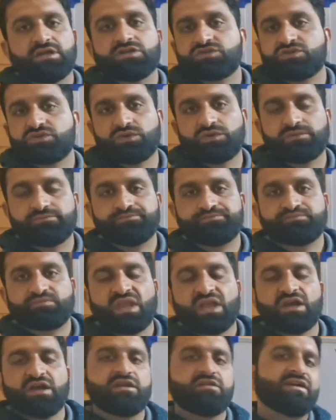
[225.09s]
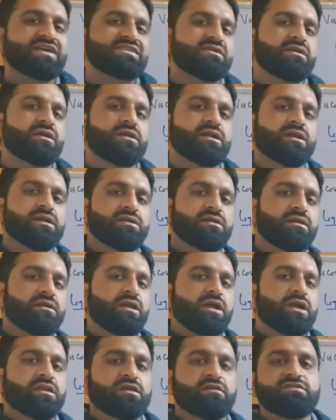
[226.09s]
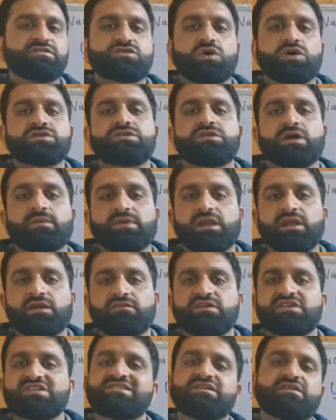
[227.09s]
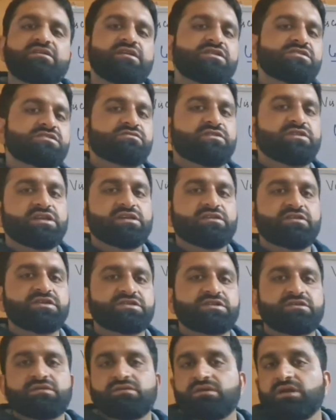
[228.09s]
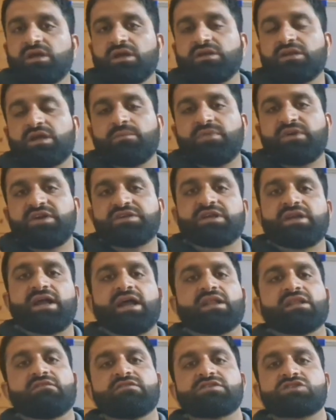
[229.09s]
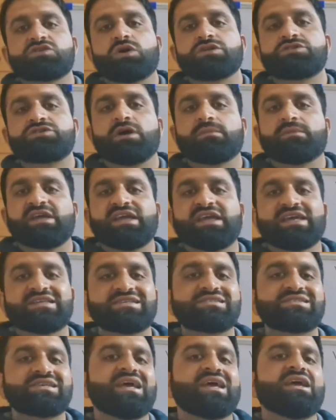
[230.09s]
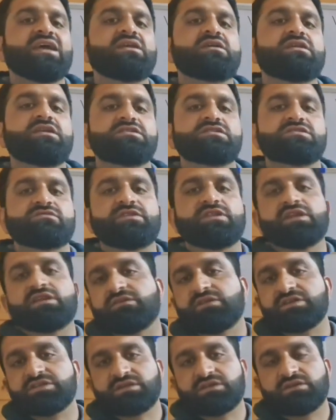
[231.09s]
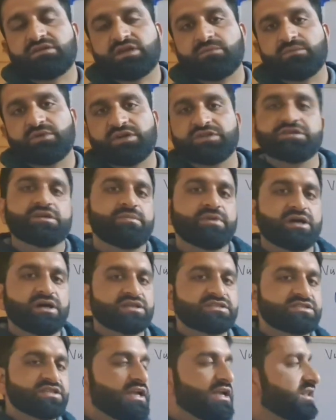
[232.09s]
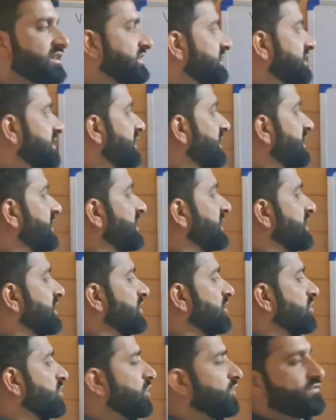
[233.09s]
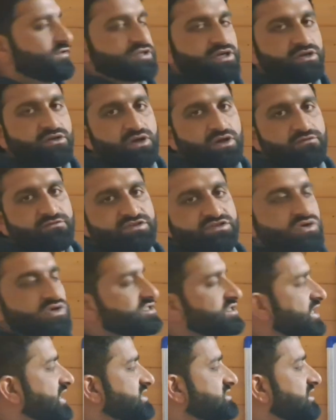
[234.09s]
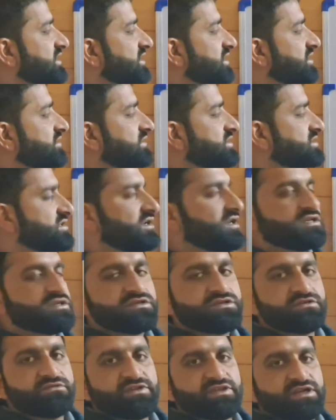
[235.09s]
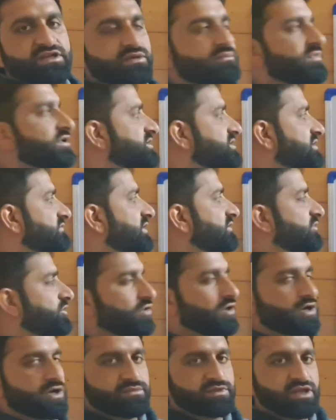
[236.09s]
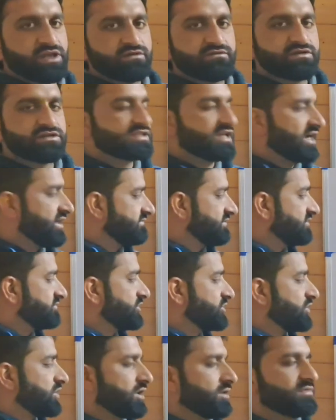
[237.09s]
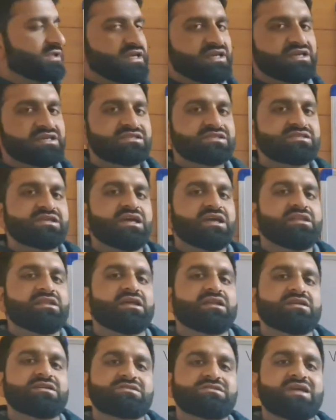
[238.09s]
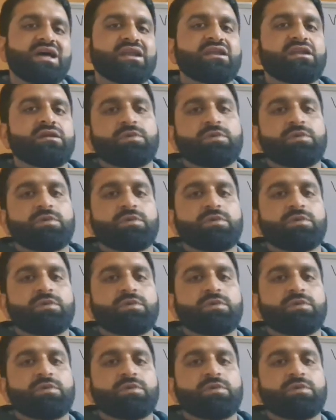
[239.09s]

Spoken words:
So, revising it a little, the viscosity of the liquids decreases with increase in temperature, and the viscosity of the gases increases with increase in temperature, because the coefficient of viscosity has got inverse relationship with the temperature when we talk of the liquids, and when we talk of the gases, there is direct